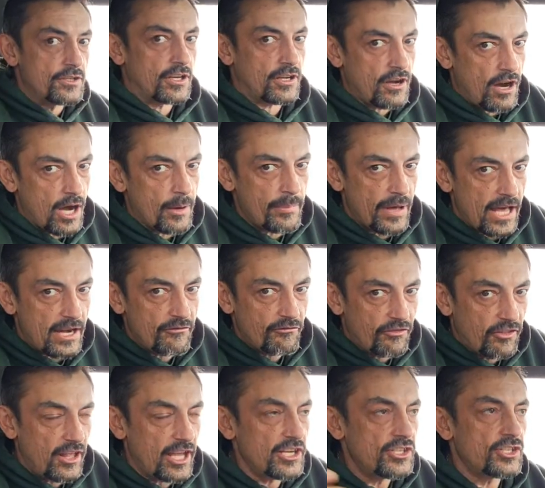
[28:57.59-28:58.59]
to combat
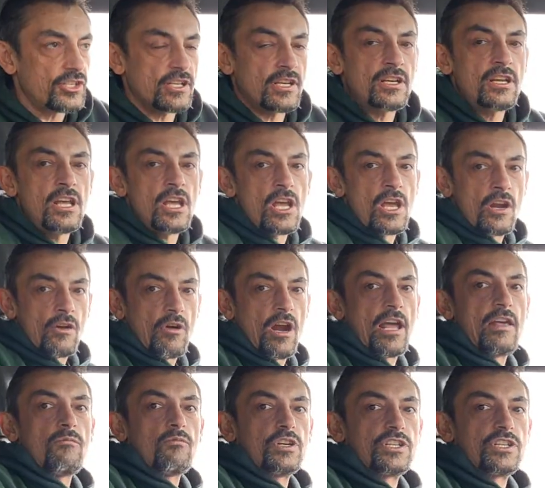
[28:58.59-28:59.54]
inflation, right?